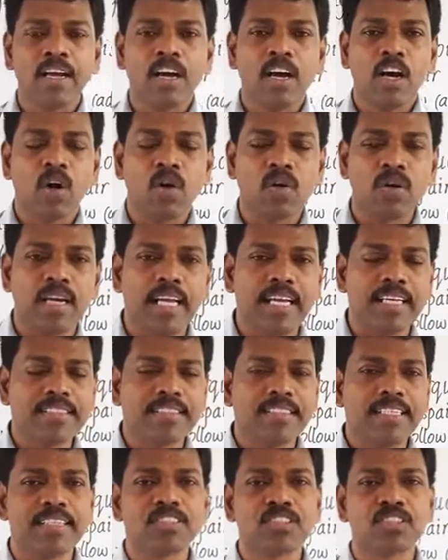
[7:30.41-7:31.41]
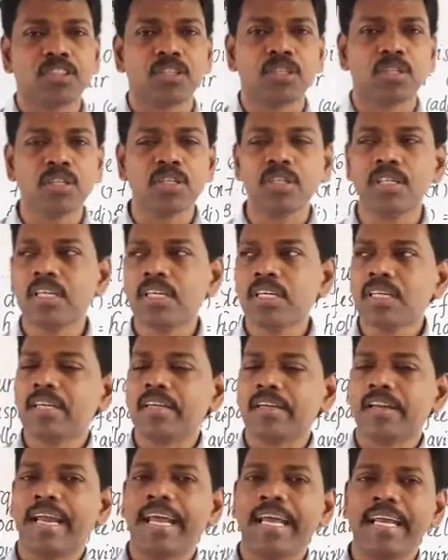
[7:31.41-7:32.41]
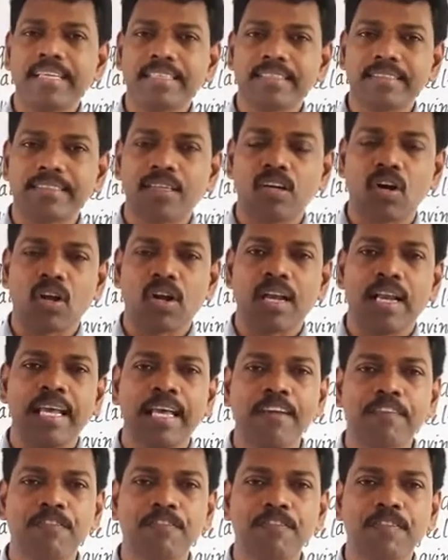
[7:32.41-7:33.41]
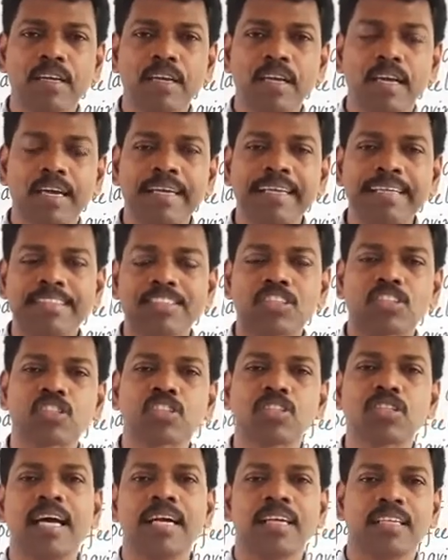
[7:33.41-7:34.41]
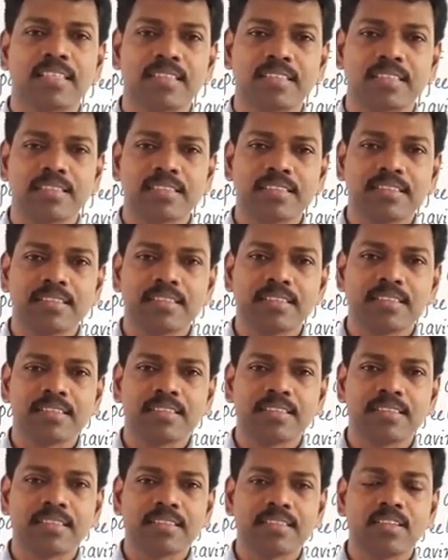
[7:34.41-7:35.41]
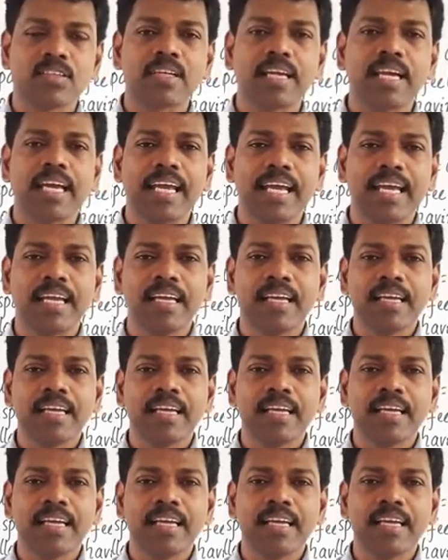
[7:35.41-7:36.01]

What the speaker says: only just to raise or lift its trunk. Okay.